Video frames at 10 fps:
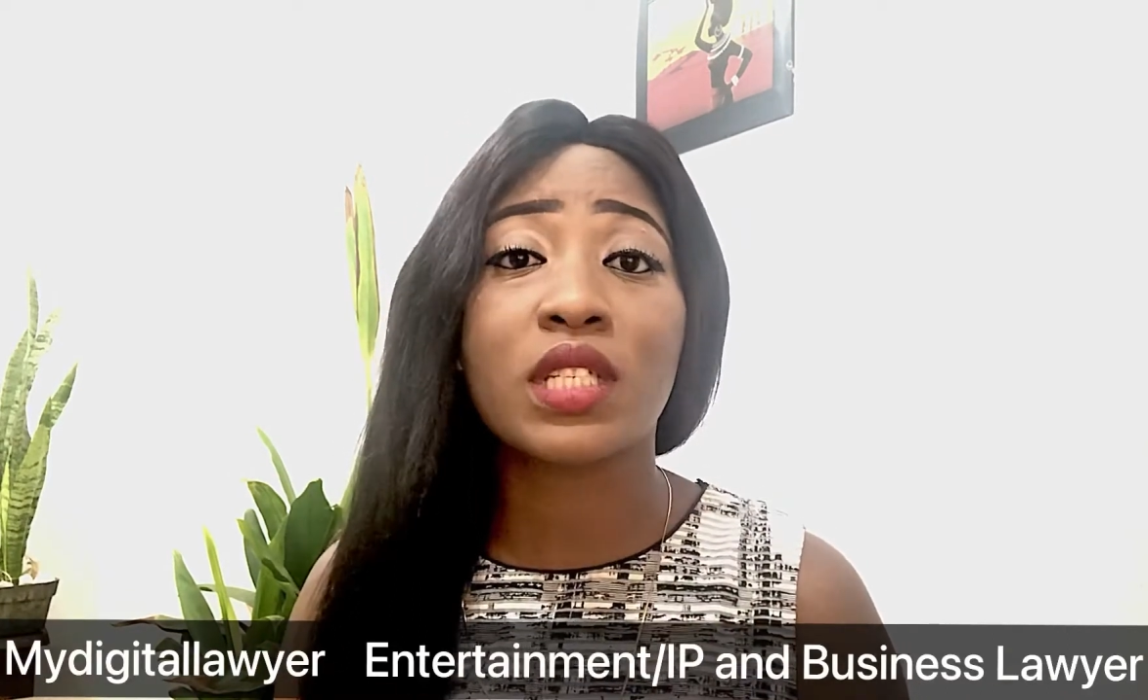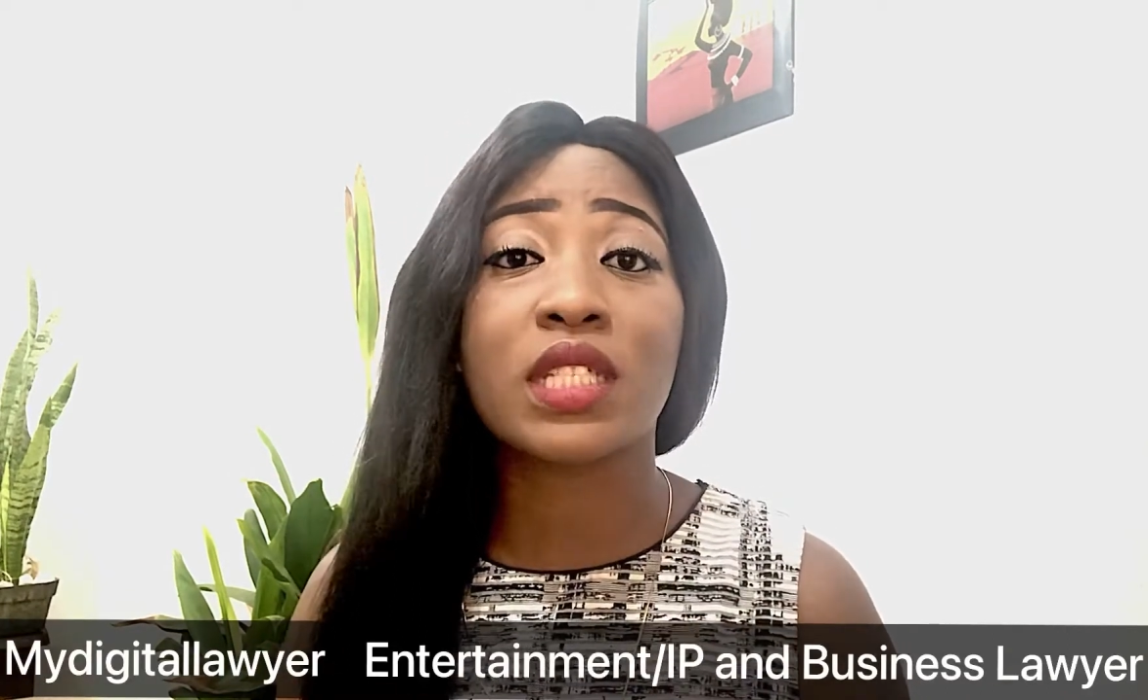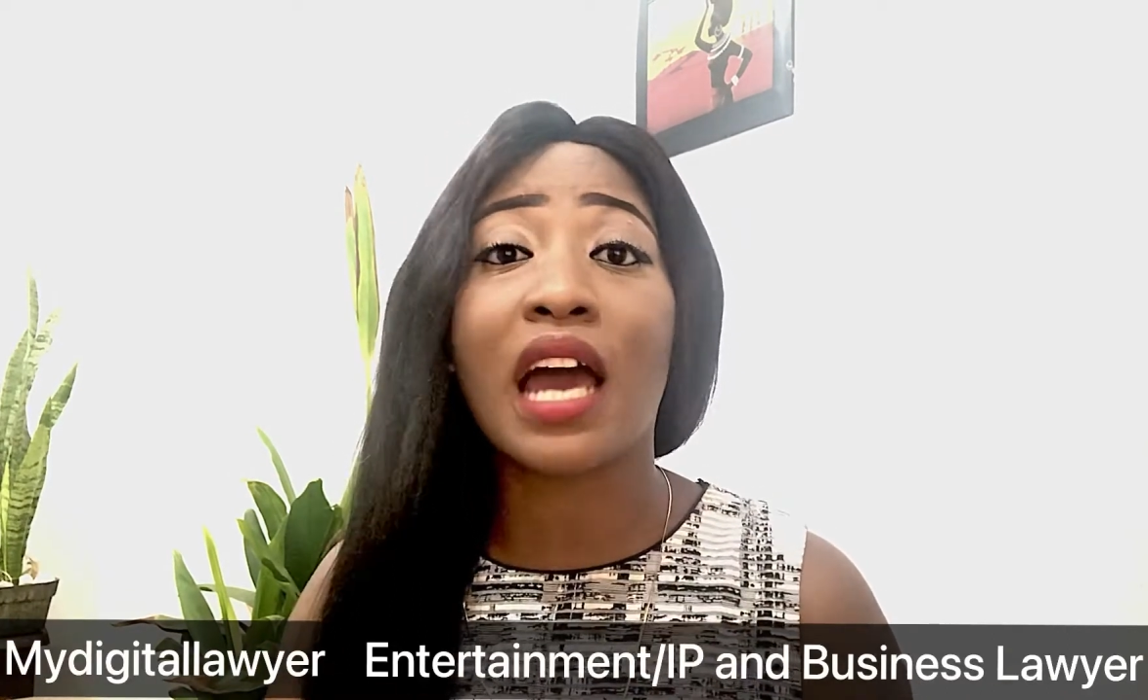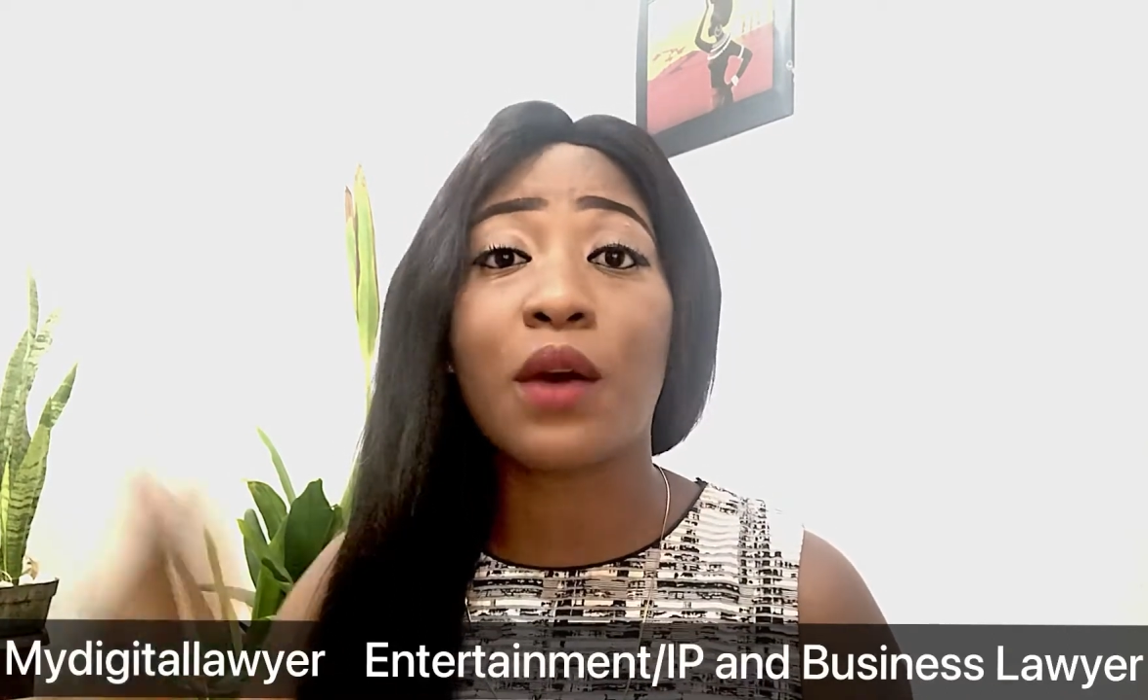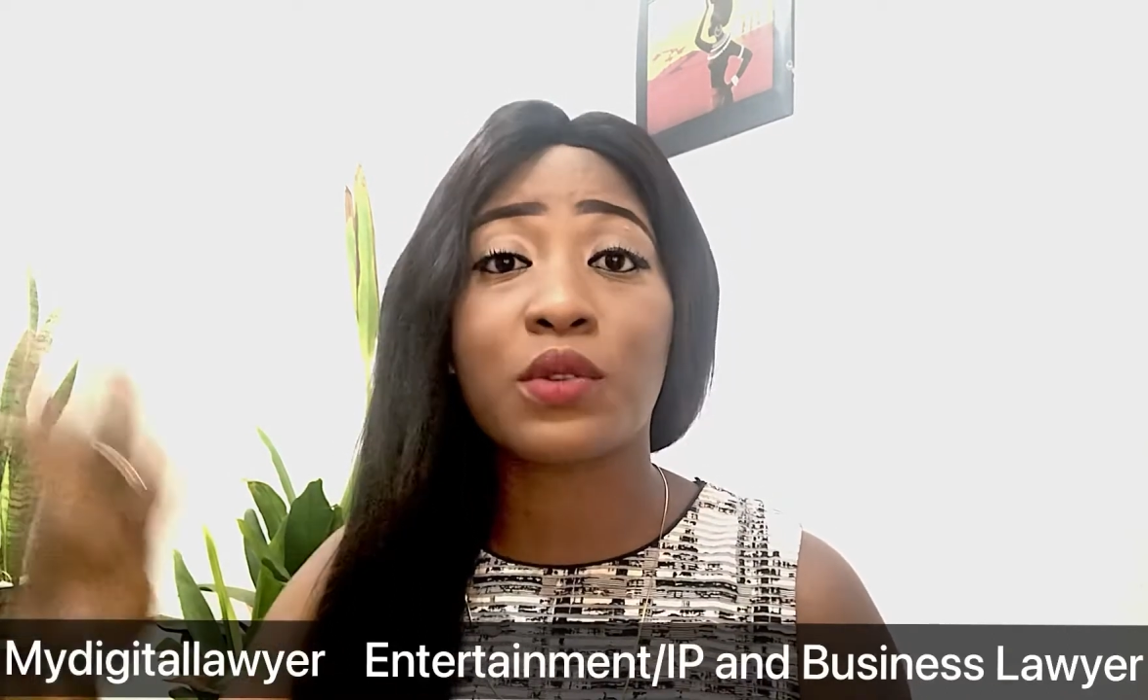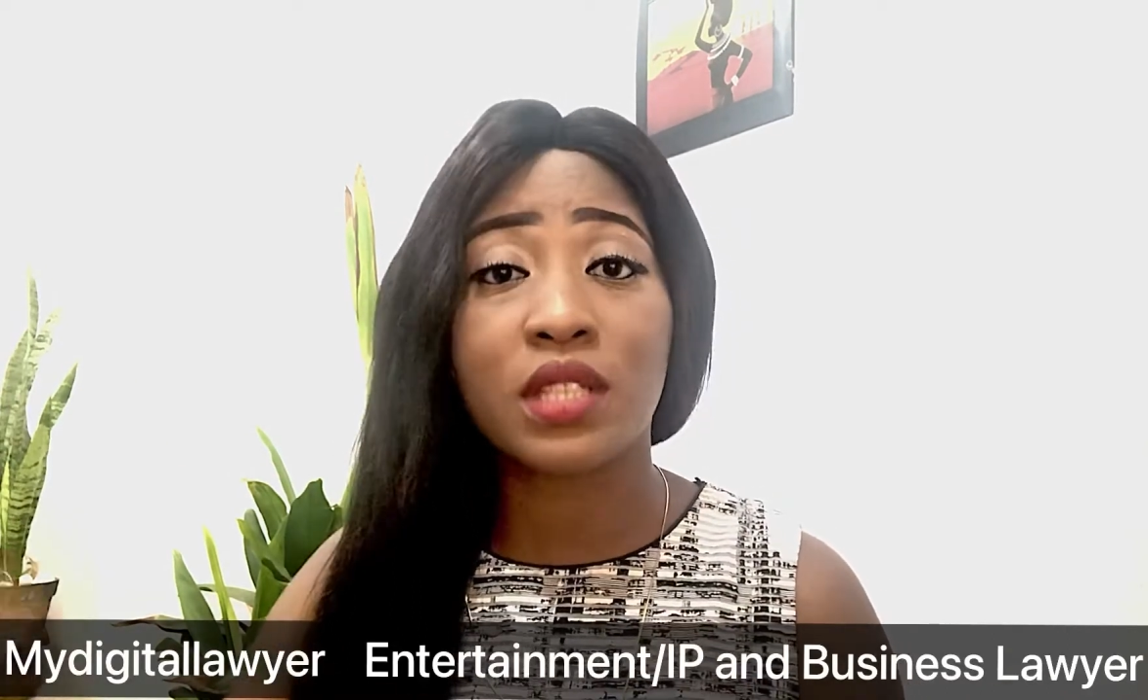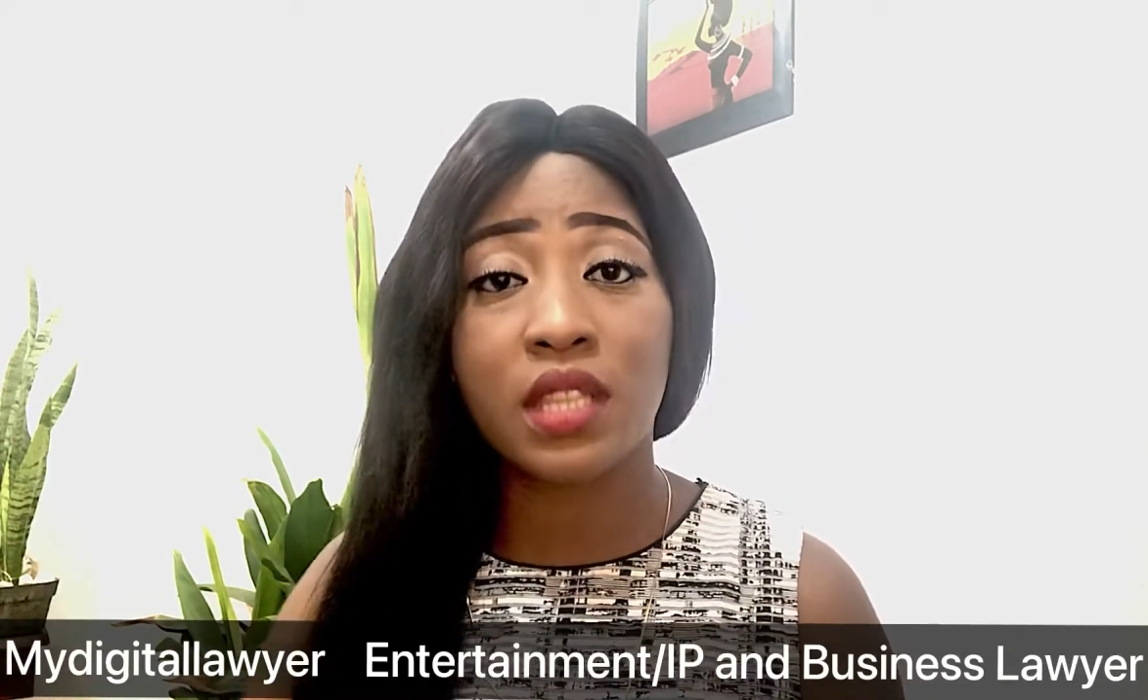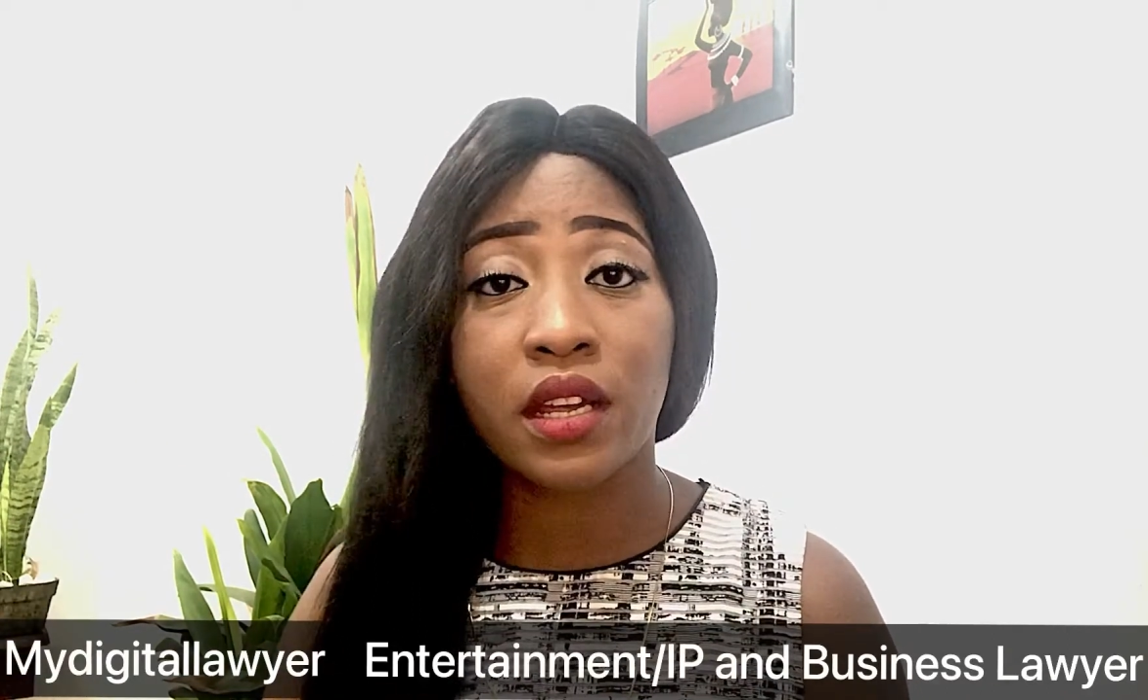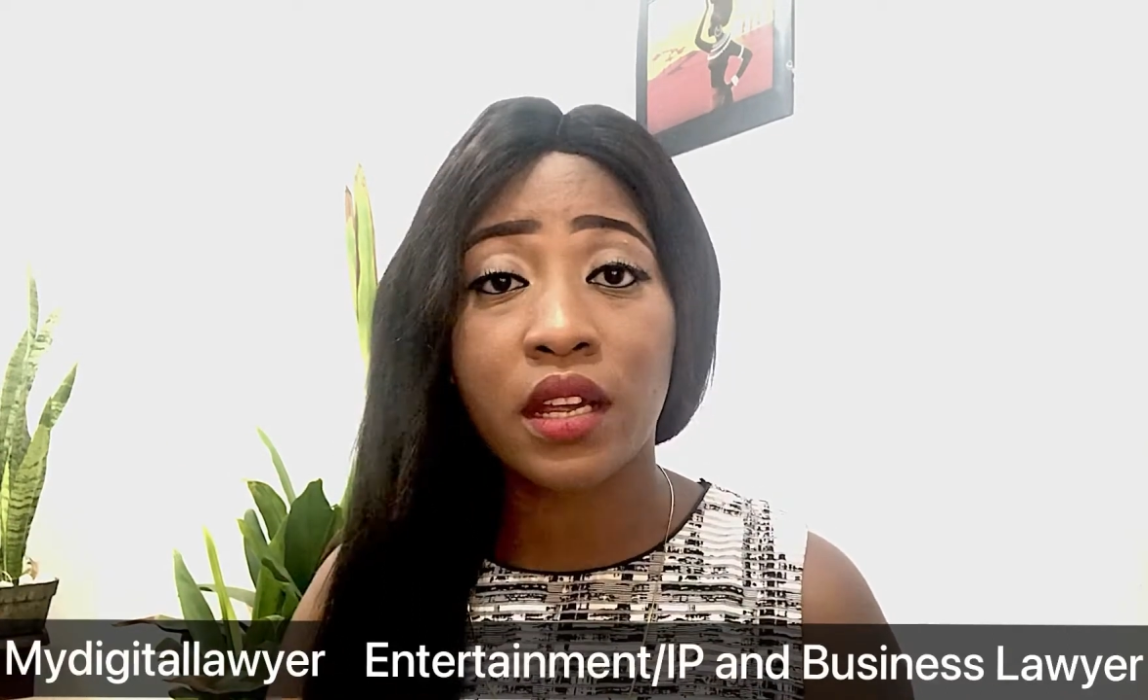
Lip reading: out there,